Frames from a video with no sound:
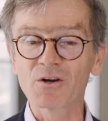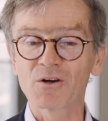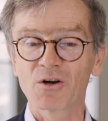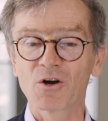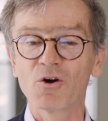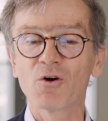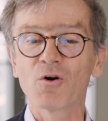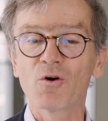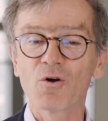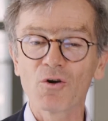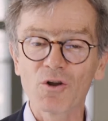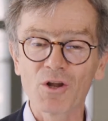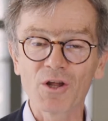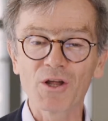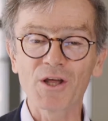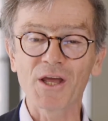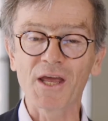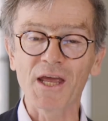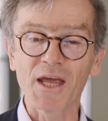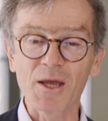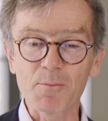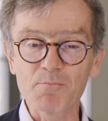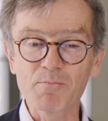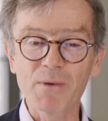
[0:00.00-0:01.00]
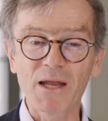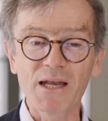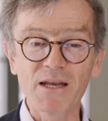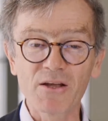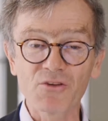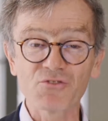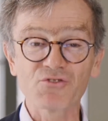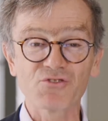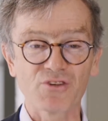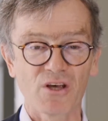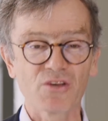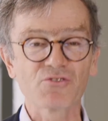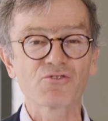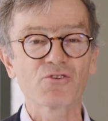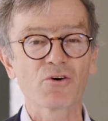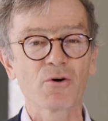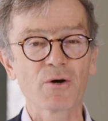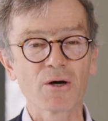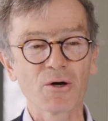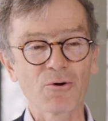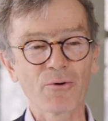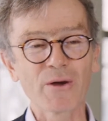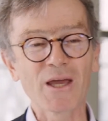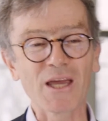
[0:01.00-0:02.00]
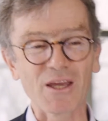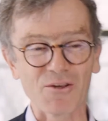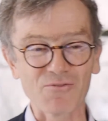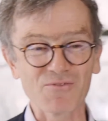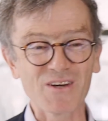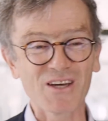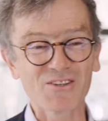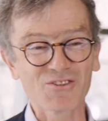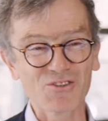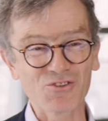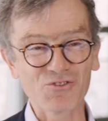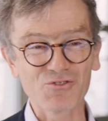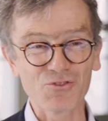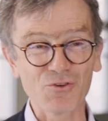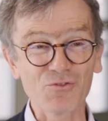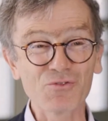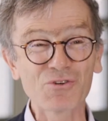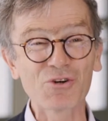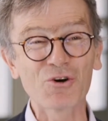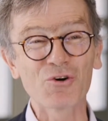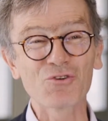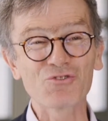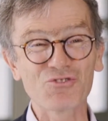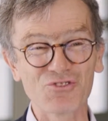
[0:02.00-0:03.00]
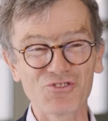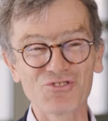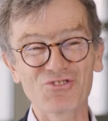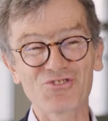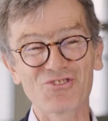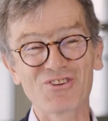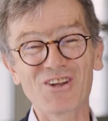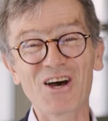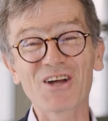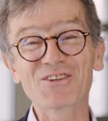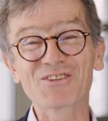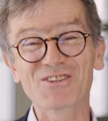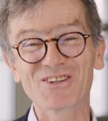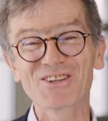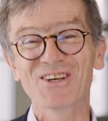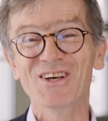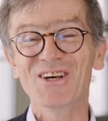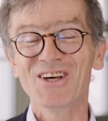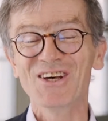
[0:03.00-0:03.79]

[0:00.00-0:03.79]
call a billion sensor array. That is, of course, is not